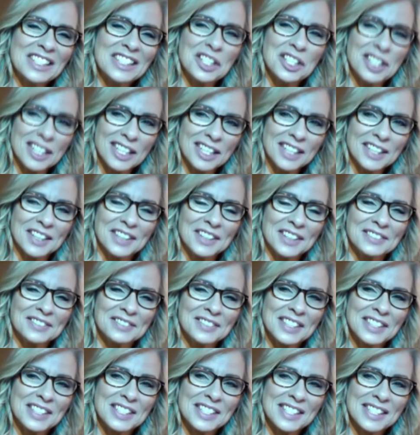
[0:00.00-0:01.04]
chill.
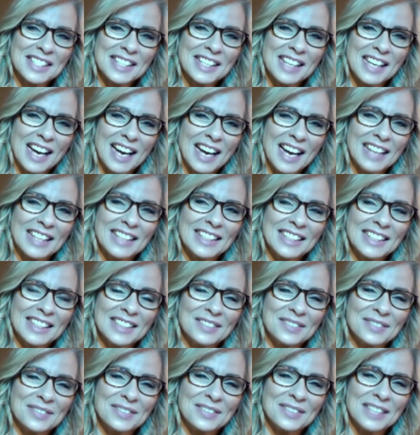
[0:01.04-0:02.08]
We just kind
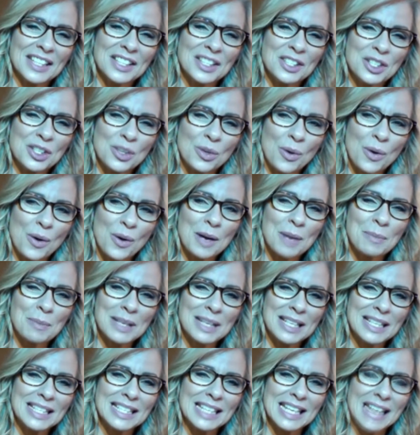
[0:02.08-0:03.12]
of enjoy
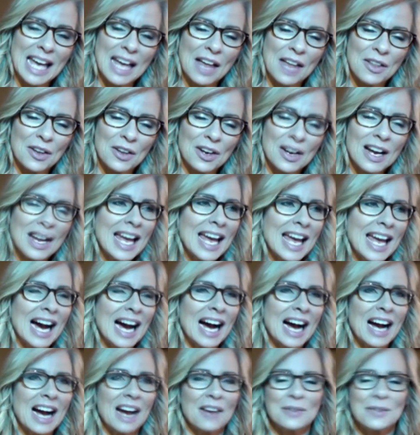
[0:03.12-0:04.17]
being together.
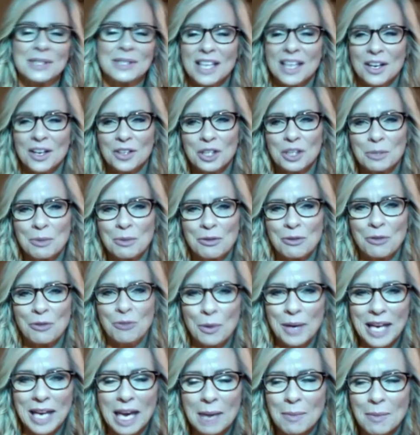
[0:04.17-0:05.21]
Uh, I was telling you before
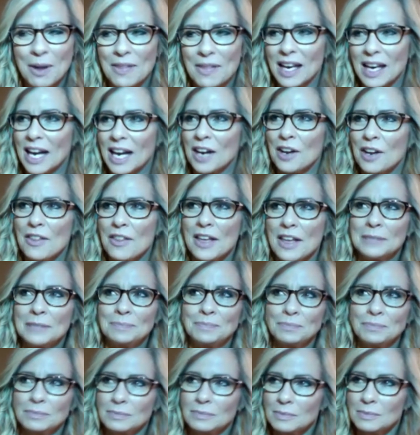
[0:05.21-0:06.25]
we came on the air
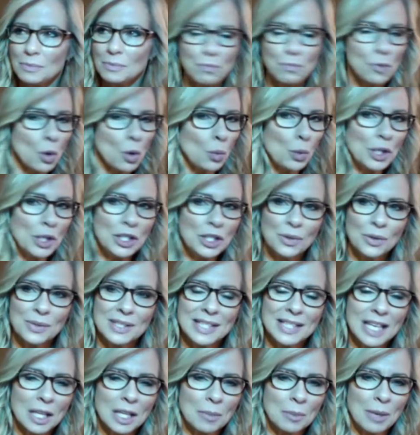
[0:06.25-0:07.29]
that we don't
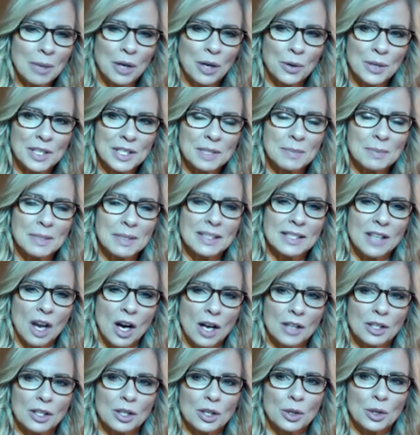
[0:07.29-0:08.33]
celebrate Christmas
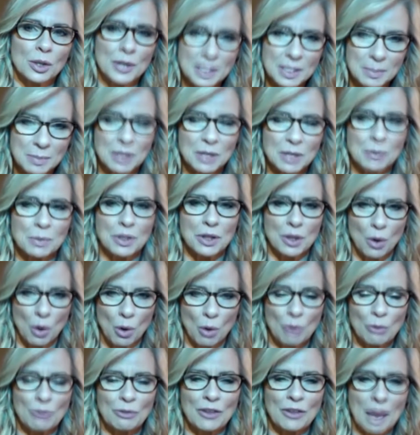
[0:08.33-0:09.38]
on Christmas with the
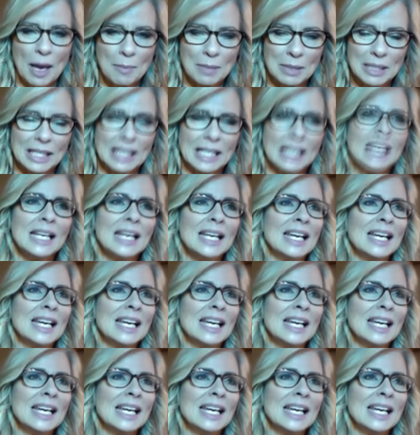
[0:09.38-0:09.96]
whole family.